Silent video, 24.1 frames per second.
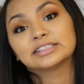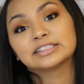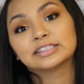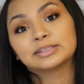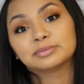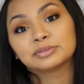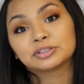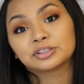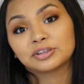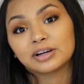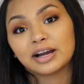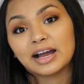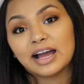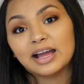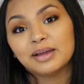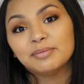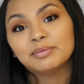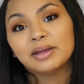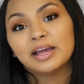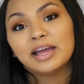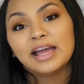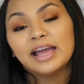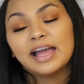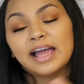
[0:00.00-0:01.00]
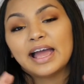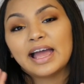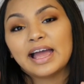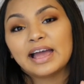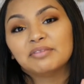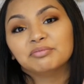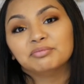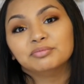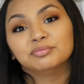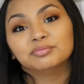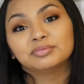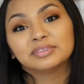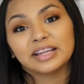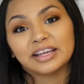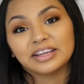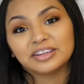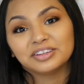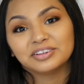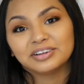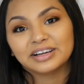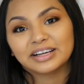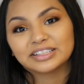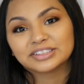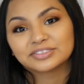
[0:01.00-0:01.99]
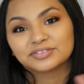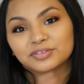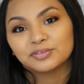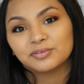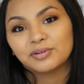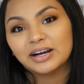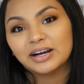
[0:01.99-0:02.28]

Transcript: to subscribe, and thank you guys for